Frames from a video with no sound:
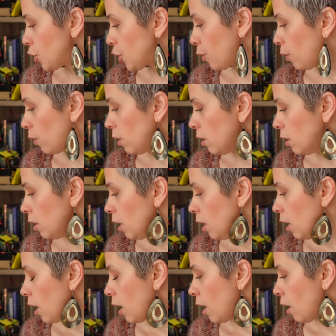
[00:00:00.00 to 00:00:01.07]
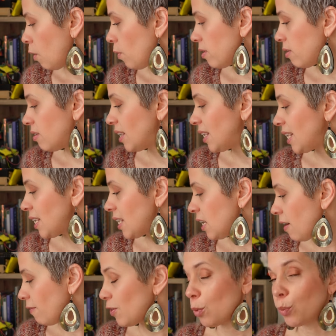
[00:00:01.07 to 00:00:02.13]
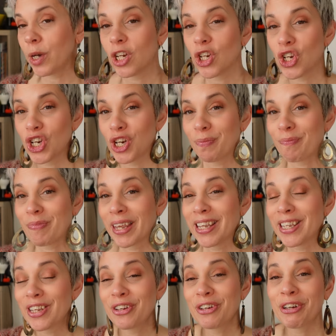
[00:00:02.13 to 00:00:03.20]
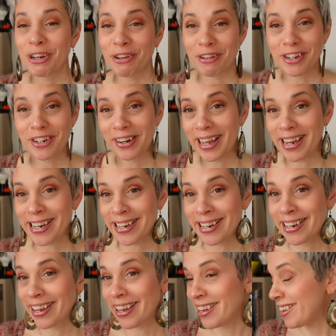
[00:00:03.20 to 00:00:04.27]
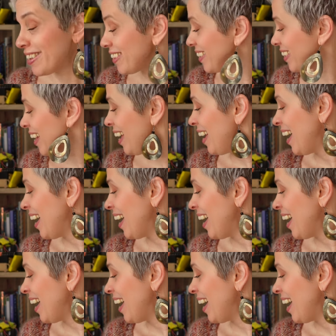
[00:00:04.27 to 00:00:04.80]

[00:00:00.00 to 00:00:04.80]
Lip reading: shawl with Season of the Witch. So congratulations, girls.